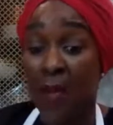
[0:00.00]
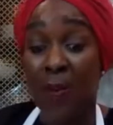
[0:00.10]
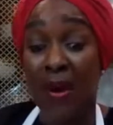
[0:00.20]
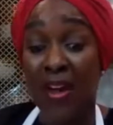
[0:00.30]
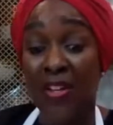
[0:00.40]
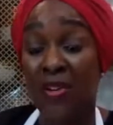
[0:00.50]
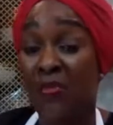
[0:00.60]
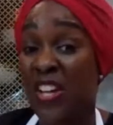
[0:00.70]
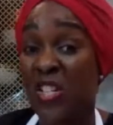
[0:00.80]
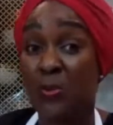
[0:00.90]
but
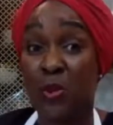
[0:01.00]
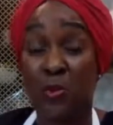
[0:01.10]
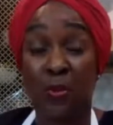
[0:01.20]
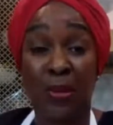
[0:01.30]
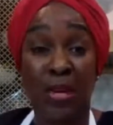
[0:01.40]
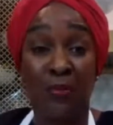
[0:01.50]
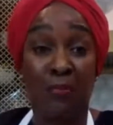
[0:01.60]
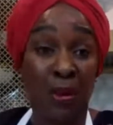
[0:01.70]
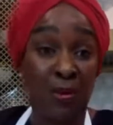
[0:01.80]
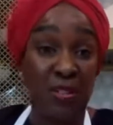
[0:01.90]
your vegetables will
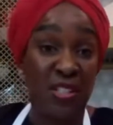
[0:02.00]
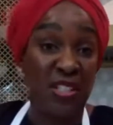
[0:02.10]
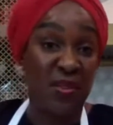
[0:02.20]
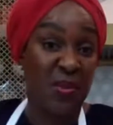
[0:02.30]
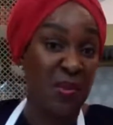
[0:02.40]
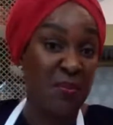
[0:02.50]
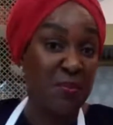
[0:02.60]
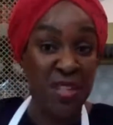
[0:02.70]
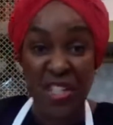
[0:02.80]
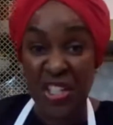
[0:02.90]
be burnt
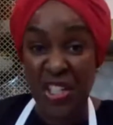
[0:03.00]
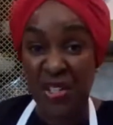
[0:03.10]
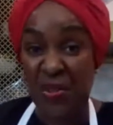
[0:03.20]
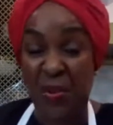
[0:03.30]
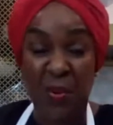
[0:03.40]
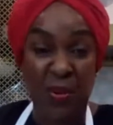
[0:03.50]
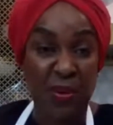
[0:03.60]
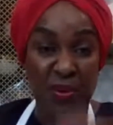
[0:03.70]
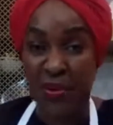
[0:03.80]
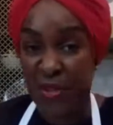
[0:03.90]
or mushy
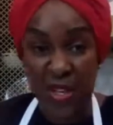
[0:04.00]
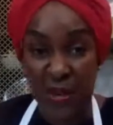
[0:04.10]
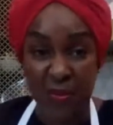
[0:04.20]
or,